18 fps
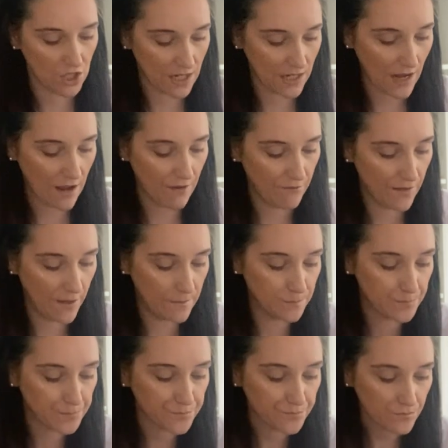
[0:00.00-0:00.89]
can have them
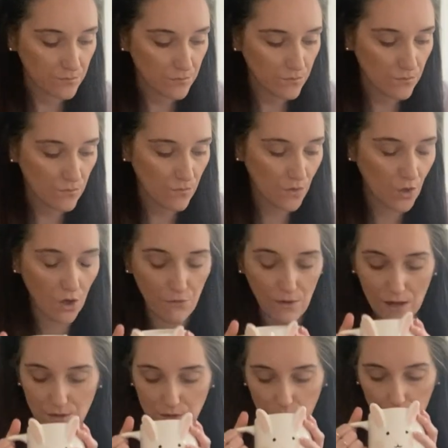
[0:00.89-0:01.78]

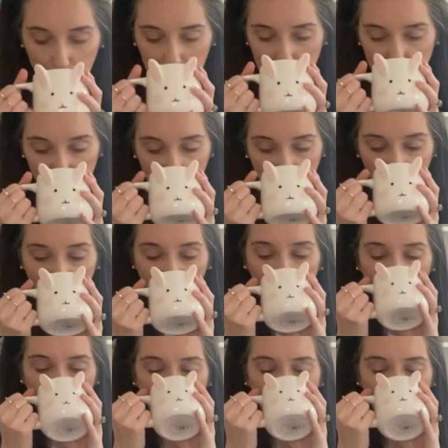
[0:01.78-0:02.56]
around her bedroom.